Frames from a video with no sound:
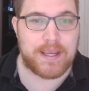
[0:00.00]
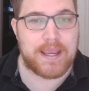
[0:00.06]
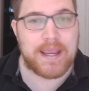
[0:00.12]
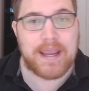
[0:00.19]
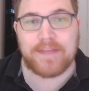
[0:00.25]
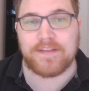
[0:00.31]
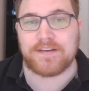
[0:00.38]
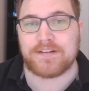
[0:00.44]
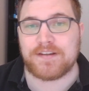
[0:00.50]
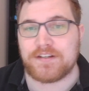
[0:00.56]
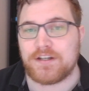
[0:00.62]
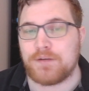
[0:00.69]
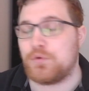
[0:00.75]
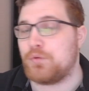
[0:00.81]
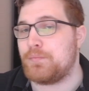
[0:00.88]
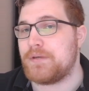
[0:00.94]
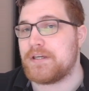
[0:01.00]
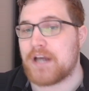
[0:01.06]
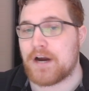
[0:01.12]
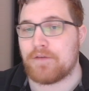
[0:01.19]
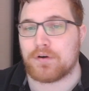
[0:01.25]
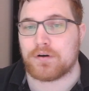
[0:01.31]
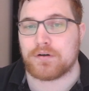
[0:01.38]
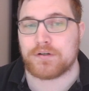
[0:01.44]
and the system will be
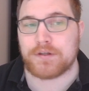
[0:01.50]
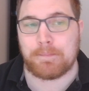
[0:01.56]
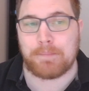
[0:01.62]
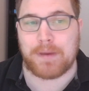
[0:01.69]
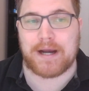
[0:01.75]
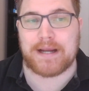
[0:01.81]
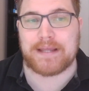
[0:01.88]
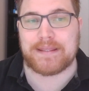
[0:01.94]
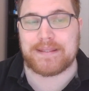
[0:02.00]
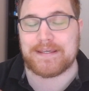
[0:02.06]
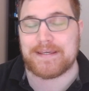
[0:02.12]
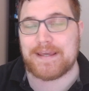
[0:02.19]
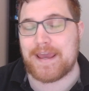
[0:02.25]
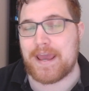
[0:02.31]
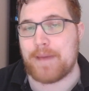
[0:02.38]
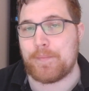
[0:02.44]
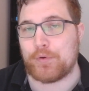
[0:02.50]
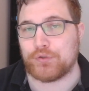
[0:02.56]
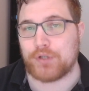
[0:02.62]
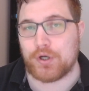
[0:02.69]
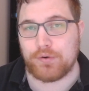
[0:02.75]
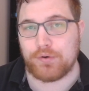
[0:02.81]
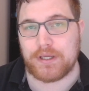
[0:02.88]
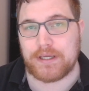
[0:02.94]
governed by the
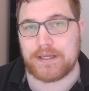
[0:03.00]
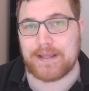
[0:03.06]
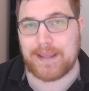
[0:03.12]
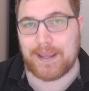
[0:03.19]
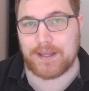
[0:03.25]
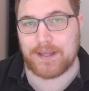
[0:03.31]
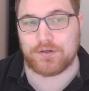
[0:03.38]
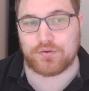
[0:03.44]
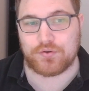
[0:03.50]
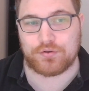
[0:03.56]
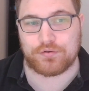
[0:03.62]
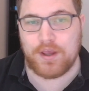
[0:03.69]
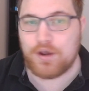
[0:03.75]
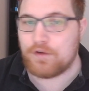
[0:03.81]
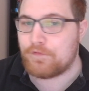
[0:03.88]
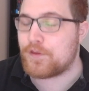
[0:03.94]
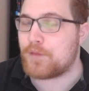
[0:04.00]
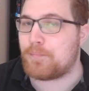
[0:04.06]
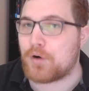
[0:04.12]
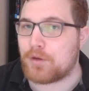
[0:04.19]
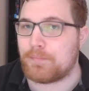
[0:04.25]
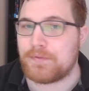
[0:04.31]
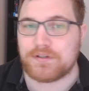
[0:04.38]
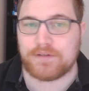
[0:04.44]
Hamiltonian H. For the
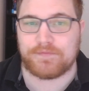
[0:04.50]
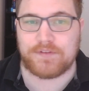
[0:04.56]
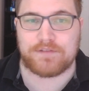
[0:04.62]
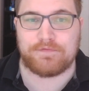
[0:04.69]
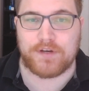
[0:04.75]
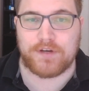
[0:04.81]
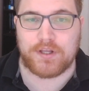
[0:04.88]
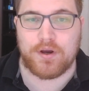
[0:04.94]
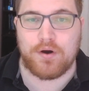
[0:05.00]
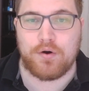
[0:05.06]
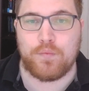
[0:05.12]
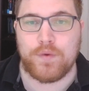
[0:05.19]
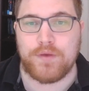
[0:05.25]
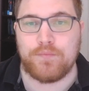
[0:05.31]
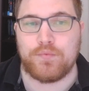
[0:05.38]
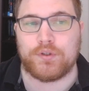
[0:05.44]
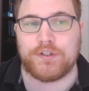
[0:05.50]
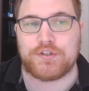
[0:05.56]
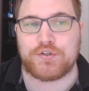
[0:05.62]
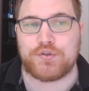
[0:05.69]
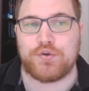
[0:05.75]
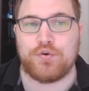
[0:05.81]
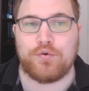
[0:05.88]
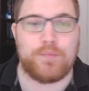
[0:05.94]
purpose of this video, we will
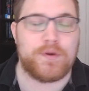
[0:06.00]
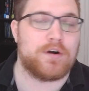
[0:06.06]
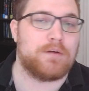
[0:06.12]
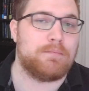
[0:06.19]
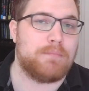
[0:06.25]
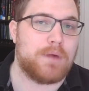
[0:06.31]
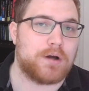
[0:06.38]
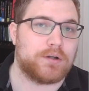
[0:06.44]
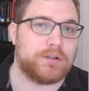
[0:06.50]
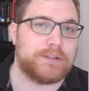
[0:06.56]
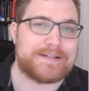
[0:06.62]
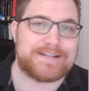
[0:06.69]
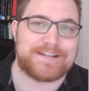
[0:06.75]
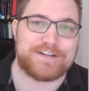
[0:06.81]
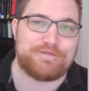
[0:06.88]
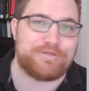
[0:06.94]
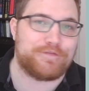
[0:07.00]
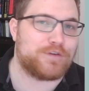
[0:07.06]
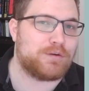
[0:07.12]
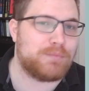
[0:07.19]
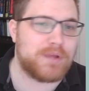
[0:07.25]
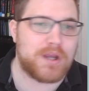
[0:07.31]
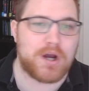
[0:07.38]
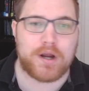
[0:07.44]
assume we are modeling some
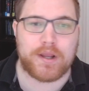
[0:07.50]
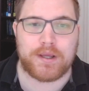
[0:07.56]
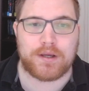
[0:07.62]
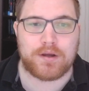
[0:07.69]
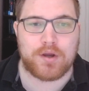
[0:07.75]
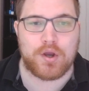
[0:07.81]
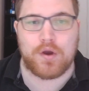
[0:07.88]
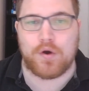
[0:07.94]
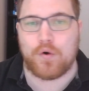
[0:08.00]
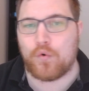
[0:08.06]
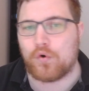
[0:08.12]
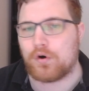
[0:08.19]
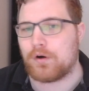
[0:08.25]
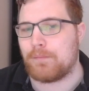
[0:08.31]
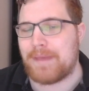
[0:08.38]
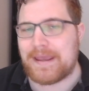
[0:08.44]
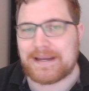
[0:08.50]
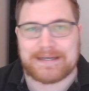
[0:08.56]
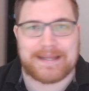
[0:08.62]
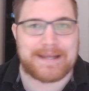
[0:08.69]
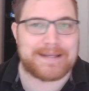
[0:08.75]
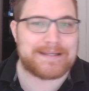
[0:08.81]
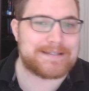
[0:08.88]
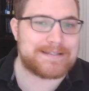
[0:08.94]
fermionic or
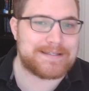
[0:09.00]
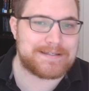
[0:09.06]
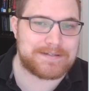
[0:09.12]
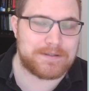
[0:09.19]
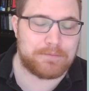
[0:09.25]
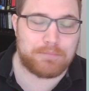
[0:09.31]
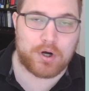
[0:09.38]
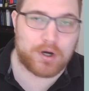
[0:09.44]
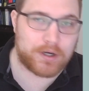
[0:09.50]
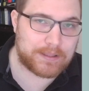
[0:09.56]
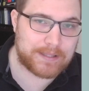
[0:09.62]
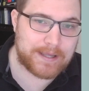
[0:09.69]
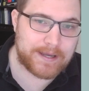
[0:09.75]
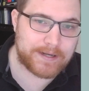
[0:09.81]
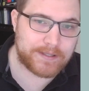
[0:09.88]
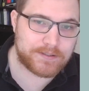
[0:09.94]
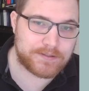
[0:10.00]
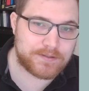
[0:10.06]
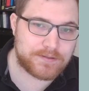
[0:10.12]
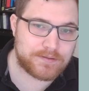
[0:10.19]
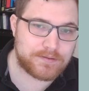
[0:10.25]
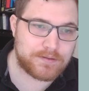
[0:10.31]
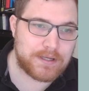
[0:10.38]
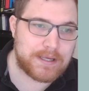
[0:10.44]
magnetic system on a
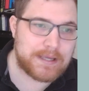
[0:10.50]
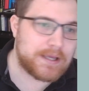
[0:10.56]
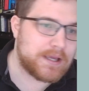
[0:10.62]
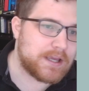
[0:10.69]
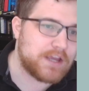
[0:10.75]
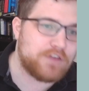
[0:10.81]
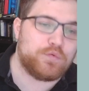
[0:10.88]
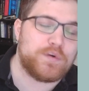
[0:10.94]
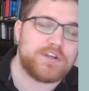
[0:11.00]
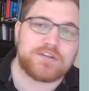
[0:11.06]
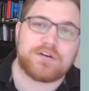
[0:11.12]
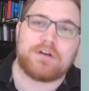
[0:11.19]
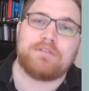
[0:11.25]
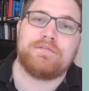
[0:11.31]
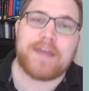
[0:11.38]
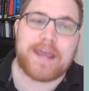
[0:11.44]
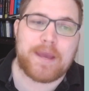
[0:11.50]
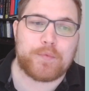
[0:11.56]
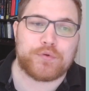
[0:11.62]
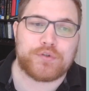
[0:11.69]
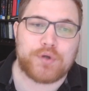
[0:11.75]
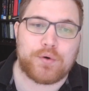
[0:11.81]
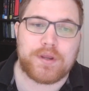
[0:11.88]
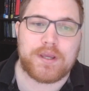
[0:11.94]
lattice. If we solve the
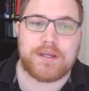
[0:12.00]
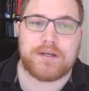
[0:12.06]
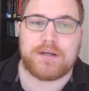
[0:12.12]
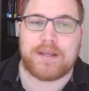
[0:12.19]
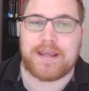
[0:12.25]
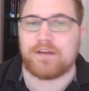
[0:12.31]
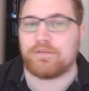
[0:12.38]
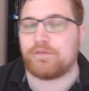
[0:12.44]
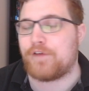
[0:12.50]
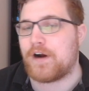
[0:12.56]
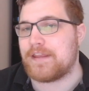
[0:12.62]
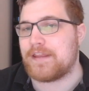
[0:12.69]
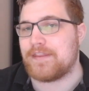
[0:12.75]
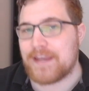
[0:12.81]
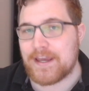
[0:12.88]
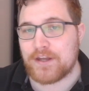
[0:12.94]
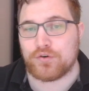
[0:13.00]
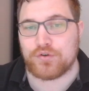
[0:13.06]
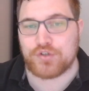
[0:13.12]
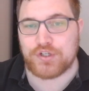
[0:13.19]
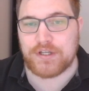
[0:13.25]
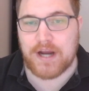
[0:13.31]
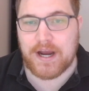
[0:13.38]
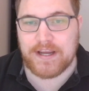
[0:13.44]
Hamiltonian and find the
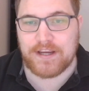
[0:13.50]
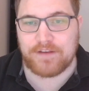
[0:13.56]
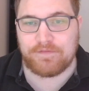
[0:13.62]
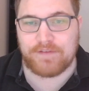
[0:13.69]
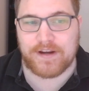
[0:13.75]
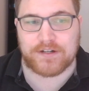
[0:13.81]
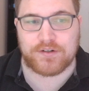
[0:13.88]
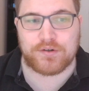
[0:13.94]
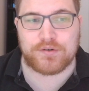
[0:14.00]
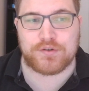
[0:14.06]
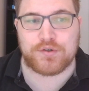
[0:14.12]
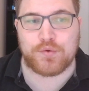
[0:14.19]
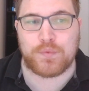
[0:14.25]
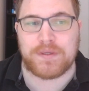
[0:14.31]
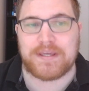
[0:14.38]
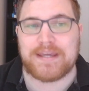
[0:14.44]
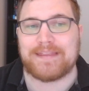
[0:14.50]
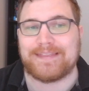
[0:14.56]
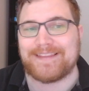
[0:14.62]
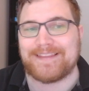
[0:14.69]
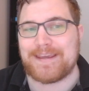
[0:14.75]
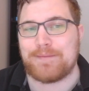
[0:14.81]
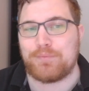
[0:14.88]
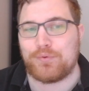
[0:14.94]
energy eigenvectors, we
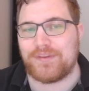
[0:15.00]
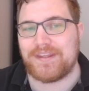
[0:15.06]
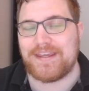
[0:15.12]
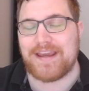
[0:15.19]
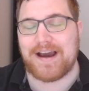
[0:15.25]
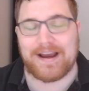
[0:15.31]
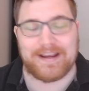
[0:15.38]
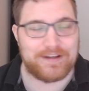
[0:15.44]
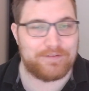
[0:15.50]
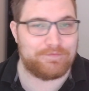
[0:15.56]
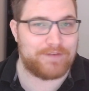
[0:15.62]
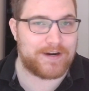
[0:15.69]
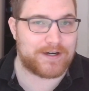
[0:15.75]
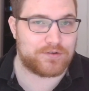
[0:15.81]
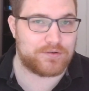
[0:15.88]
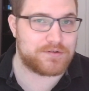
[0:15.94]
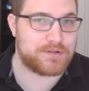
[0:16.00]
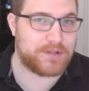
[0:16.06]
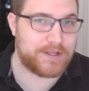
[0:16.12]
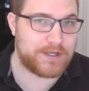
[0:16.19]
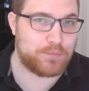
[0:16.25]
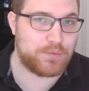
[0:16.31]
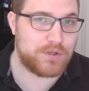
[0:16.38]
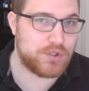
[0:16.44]
can label the eigenvectors
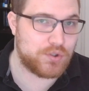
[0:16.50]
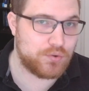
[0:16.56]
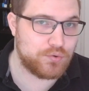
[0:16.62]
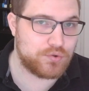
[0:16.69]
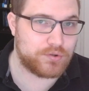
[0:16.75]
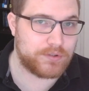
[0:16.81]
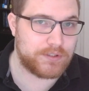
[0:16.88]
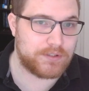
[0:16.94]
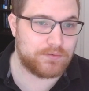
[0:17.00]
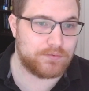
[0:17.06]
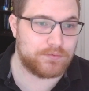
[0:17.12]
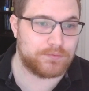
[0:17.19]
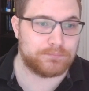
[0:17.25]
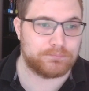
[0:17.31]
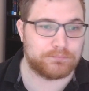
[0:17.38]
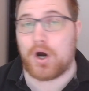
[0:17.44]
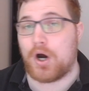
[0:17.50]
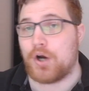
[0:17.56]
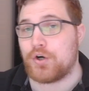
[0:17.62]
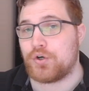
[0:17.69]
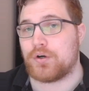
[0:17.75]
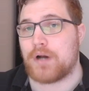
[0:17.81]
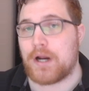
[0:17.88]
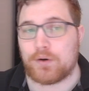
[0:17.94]
like we usually do.
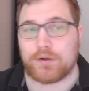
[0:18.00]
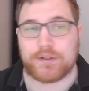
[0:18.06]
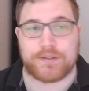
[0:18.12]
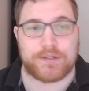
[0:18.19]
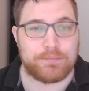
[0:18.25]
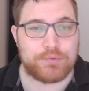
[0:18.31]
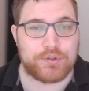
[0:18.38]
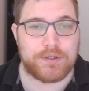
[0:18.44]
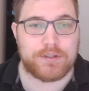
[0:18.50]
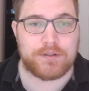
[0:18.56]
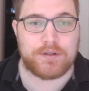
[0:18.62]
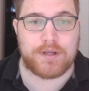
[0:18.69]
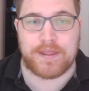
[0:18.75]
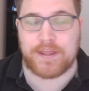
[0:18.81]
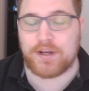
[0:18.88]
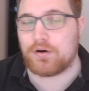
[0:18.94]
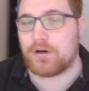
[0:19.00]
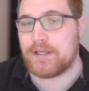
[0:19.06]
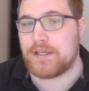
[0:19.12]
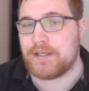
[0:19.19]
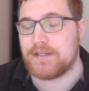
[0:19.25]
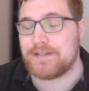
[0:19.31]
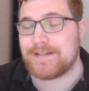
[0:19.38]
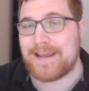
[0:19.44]
Under our assumption, there
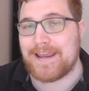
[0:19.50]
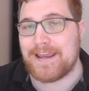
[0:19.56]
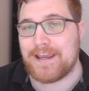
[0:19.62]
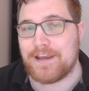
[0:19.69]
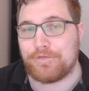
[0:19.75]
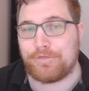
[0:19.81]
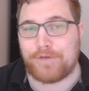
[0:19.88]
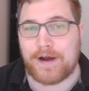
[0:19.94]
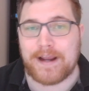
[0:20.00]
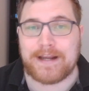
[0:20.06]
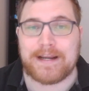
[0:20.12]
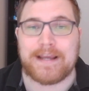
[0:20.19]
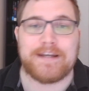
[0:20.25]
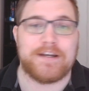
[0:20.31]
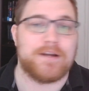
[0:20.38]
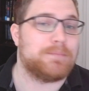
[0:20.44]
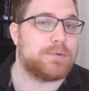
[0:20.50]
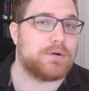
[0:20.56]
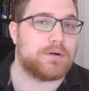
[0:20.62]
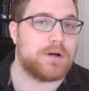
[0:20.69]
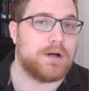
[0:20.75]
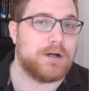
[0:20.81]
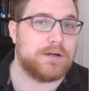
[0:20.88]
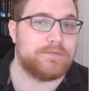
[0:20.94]
is a finite
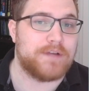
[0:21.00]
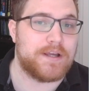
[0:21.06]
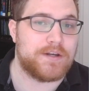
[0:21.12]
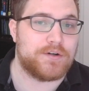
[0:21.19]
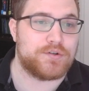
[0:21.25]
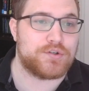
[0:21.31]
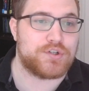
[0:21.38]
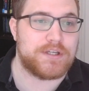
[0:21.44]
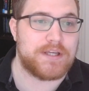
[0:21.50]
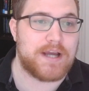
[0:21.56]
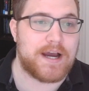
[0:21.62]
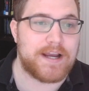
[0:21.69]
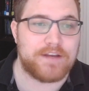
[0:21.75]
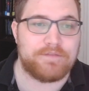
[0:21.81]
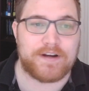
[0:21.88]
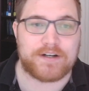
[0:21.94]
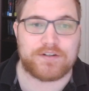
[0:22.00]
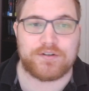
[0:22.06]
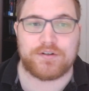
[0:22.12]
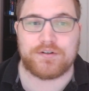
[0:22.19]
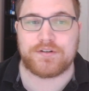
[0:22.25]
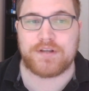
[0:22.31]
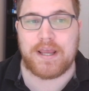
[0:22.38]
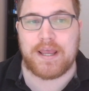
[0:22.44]
number of energy
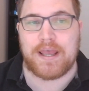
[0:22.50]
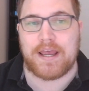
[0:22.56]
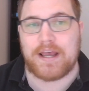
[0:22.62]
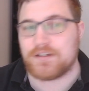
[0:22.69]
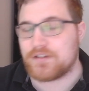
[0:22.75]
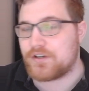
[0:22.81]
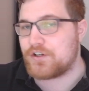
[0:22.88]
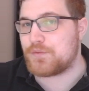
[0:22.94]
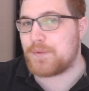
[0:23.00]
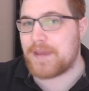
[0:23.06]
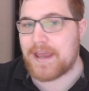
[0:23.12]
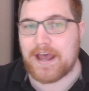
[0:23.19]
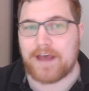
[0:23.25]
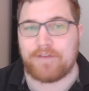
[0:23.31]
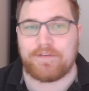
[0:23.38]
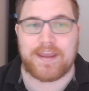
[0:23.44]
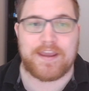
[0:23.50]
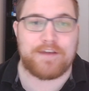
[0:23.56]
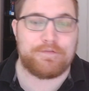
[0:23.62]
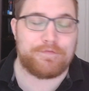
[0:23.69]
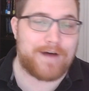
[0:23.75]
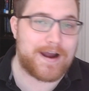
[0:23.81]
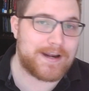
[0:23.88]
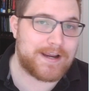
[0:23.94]
eigenvectors as long as we have a
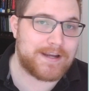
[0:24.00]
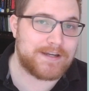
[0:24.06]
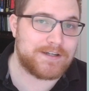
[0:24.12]
finite